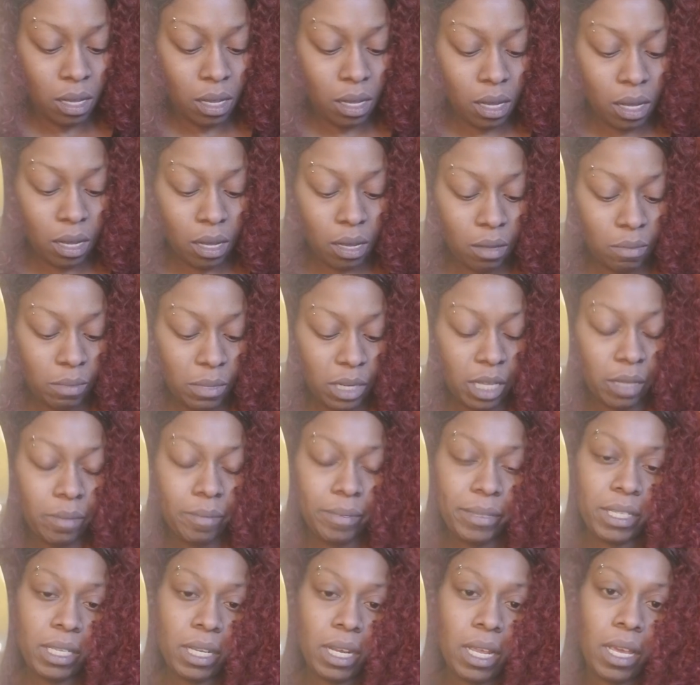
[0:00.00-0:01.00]

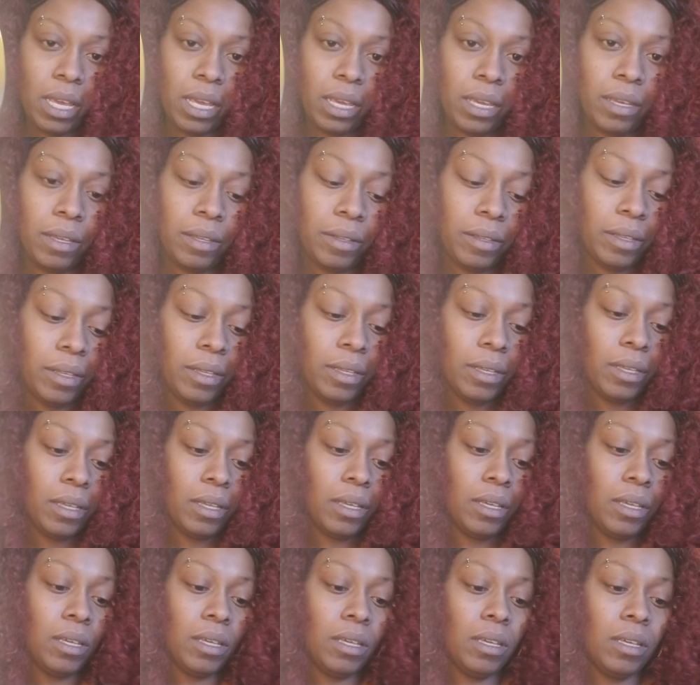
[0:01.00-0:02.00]
lip today.
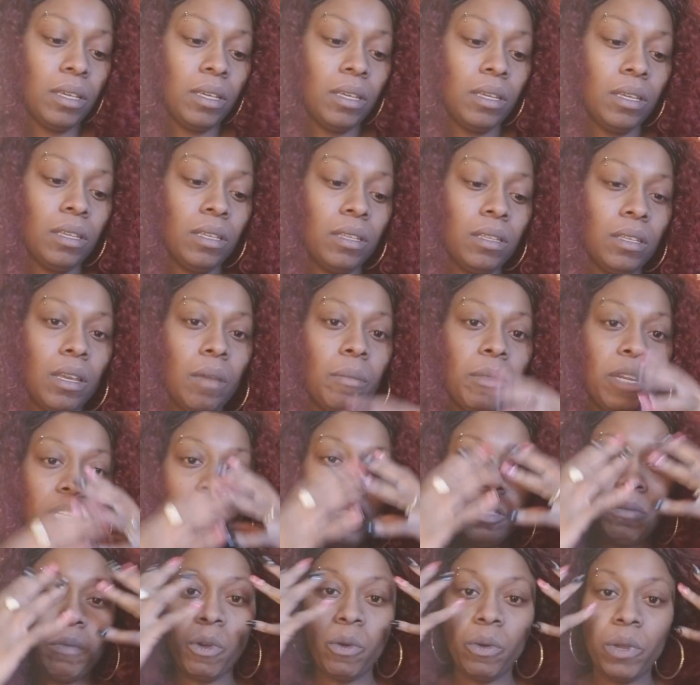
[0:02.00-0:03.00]
A
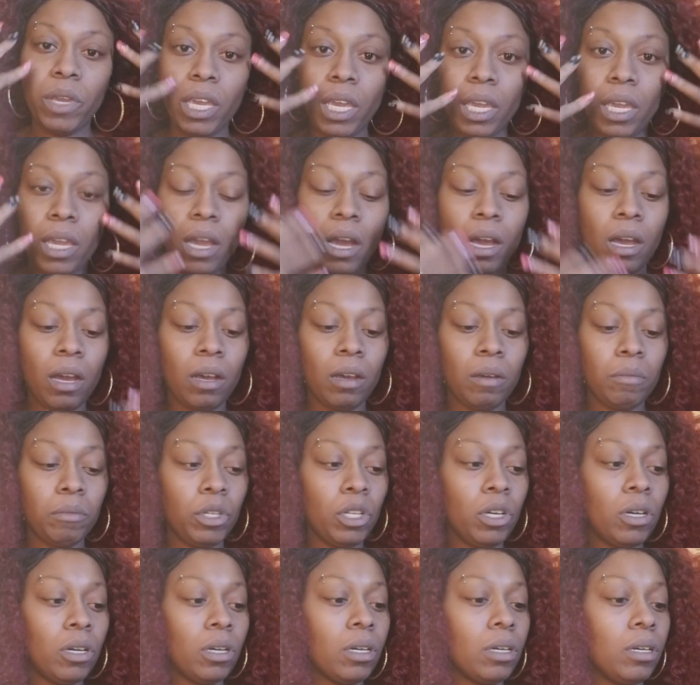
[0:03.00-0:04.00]
smoky
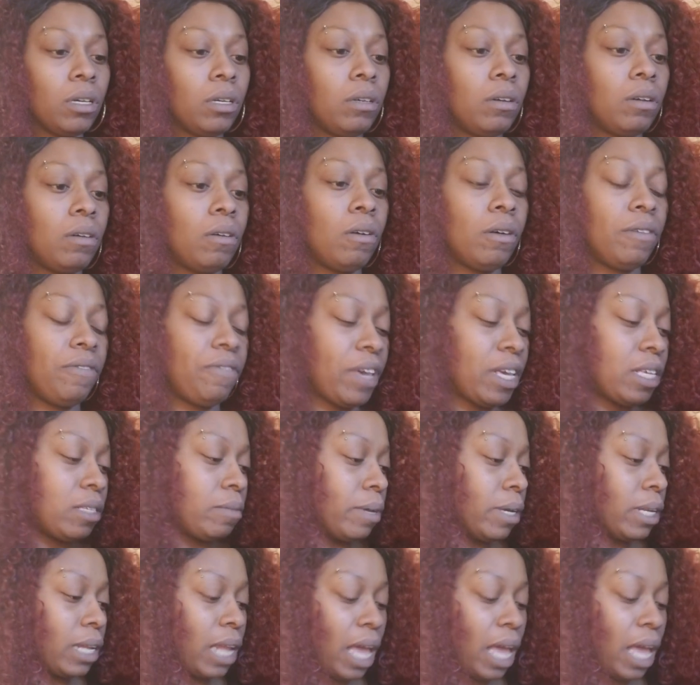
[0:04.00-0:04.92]
look on Facebook